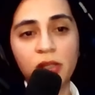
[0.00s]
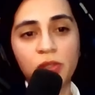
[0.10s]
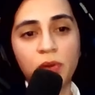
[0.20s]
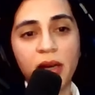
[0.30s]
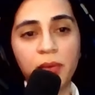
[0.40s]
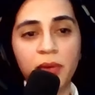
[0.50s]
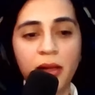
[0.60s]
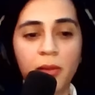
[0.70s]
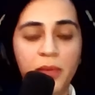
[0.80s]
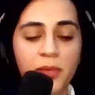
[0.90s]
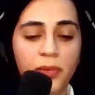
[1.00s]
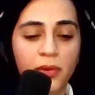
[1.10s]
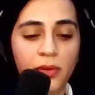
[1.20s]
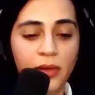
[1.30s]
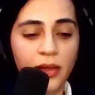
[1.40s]
So I would help
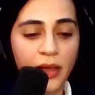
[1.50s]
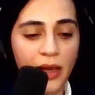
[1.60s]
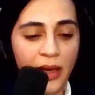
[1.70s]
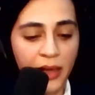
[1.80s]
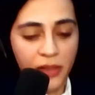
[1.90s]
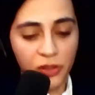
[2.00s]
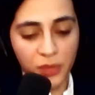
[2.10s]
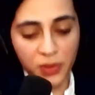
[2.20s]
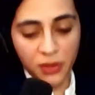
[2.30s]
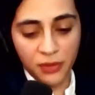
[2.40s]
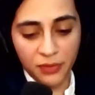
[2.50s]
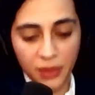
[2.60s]
people in terms of